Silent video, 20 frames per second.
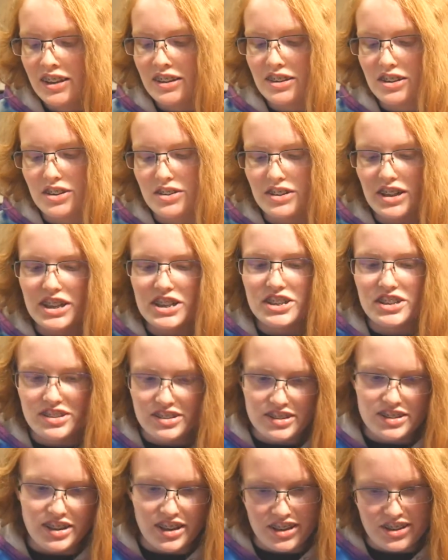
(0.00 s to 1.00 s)
the
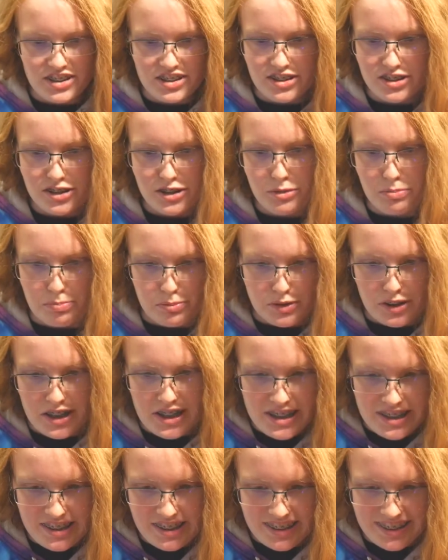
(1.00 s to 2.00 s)
directions say just
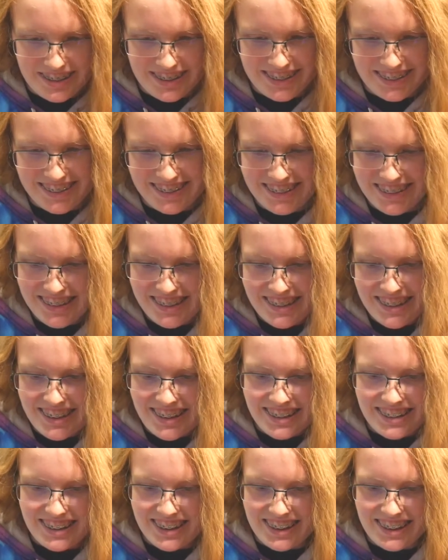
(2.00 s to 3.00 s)
spray
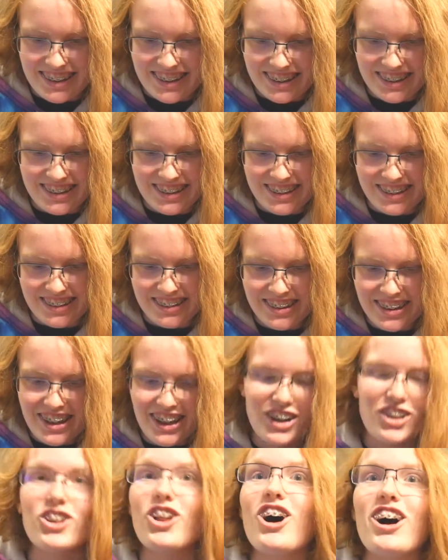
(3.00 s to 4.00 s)
like
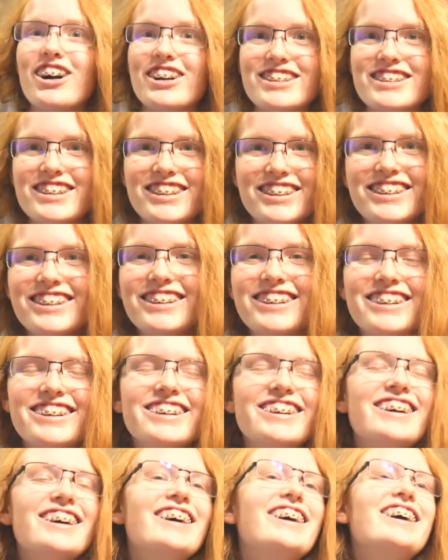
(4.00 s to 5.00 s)
a lot.
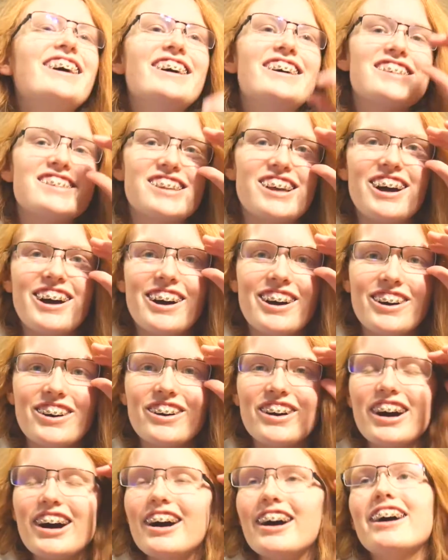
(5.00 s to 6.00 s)

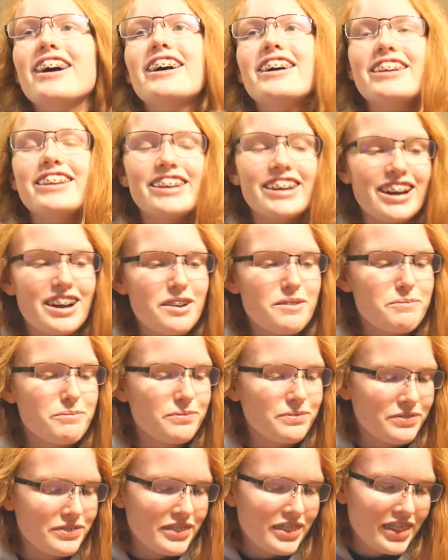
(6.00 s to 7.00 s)
So yeah,
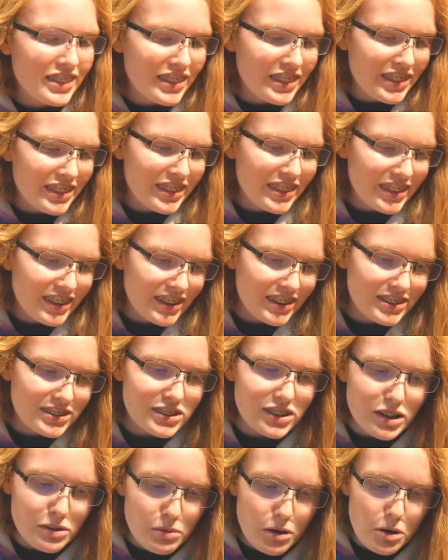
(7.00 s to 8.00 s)

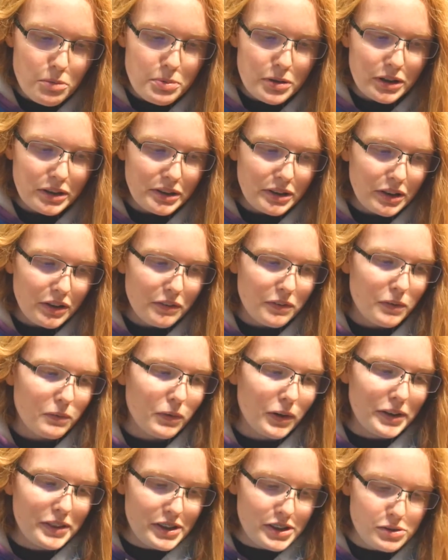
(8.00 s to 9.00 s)
so I'm hoping, you know, for
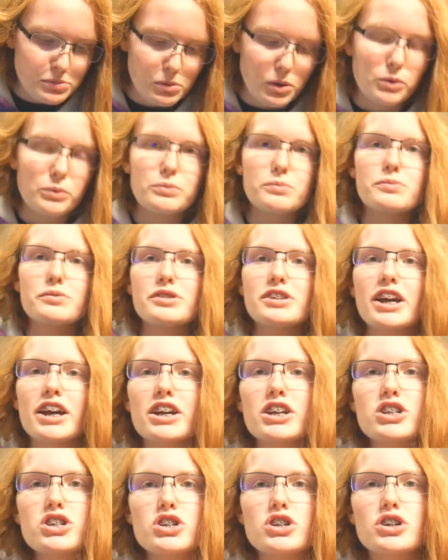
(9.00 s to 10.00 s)
one, this won't
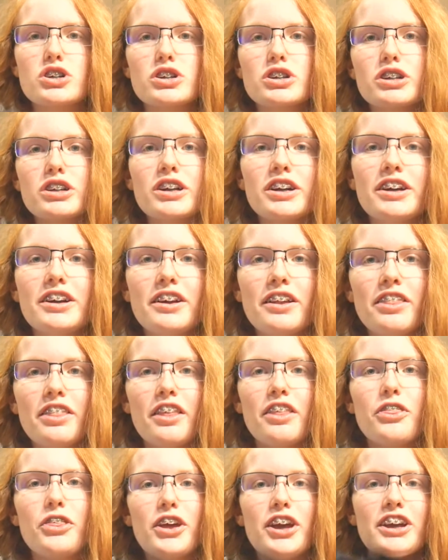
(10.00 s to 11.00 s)
texture
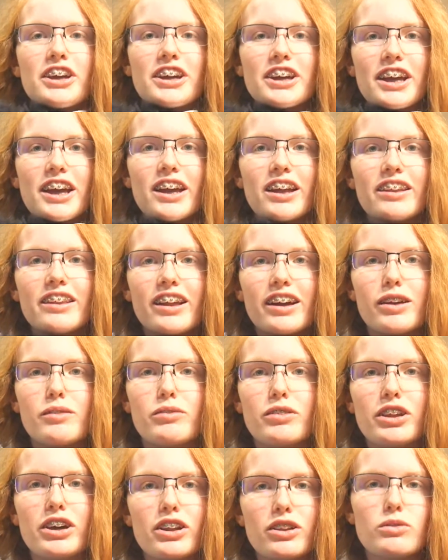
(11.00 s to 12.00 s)
the thing again like
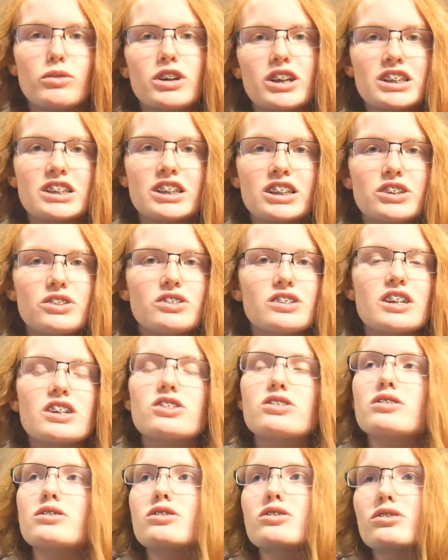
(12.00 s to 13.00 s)
the other one because I used
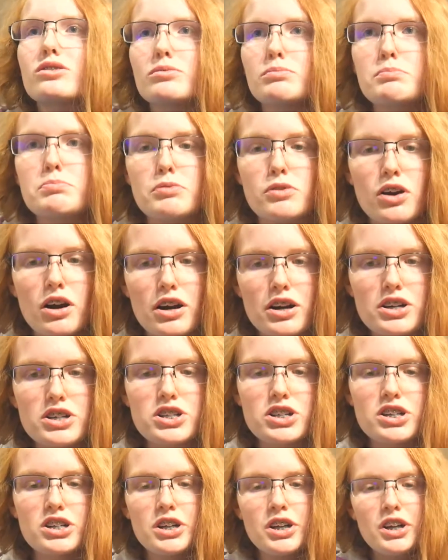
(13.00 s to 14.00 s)
that
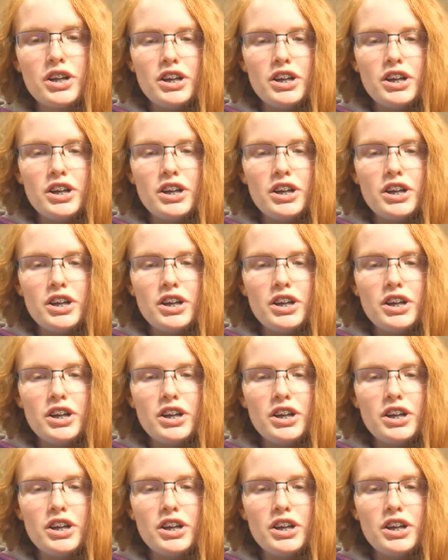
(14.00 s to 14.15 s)
brush,